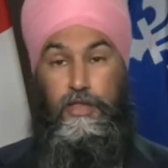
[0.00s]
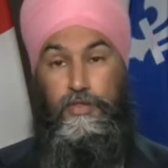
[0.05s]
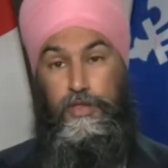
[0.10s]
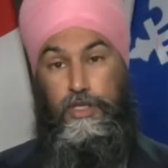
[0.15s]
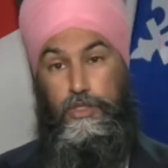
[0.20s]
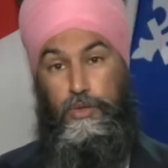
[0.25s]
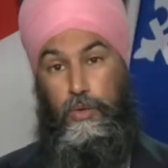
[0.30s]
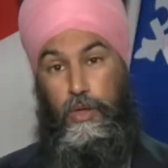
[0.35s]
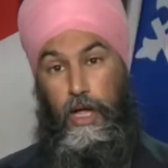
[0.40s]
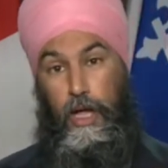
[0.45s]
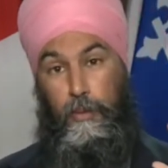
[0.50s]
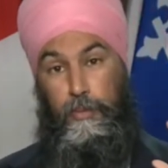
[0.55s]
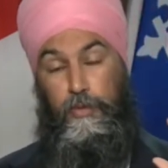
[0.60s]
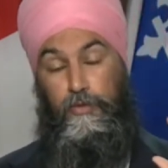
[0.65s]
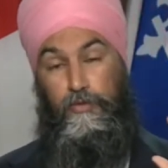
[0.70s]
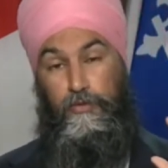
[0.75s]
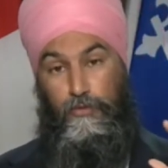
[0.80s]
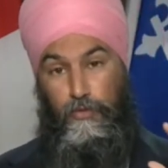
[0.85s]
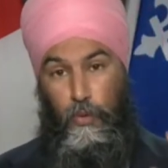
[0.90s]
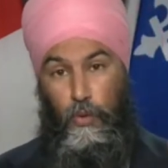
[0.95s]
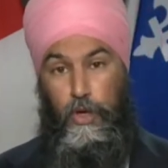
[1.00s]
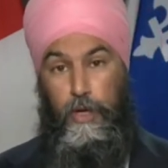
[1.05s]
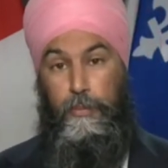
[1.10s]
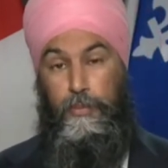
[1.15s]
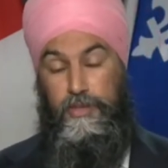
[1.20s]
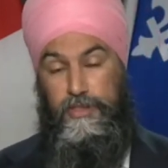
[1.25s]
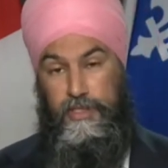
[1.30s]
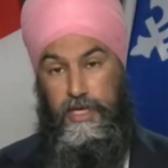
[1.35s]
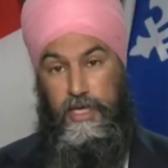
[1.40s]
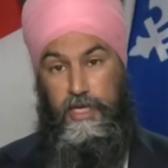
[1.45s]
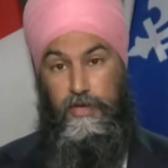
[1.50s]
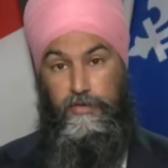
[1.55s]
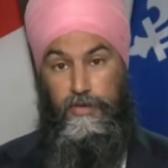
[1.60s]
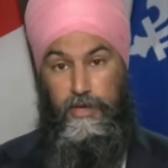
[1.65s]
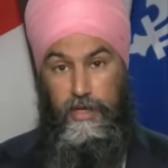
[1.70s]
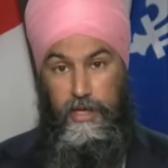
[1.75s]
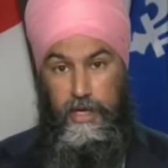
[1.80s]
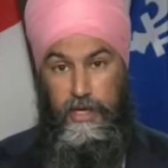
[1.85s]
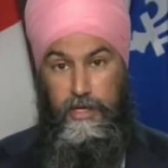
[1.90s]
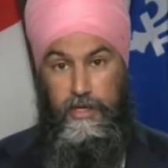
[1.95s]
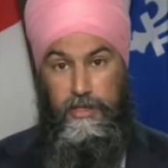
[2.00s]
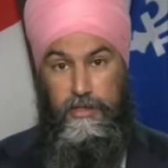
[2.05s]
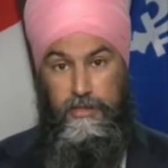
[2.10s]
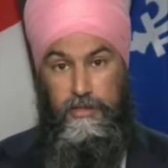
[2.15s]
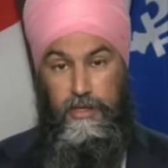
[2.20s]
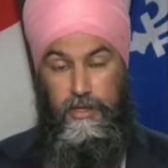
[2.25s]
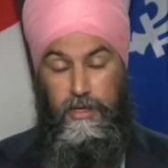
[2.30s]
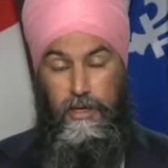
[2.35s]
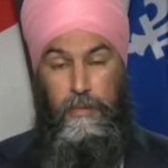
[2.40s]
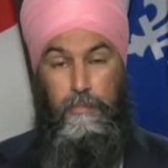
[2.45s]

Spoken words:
This will help 40% of Canadians.